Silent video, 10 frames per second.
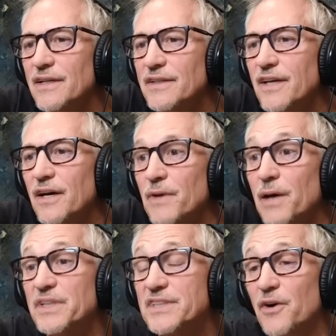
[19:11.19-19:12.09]
And uh,
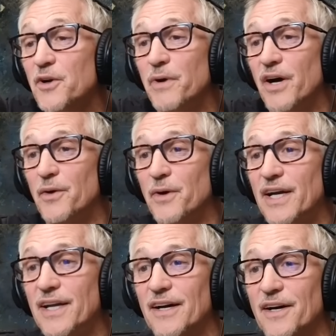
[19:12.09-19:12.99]
let me tell you, by the
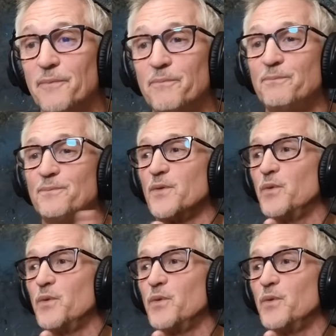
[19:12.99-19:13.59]
way, um,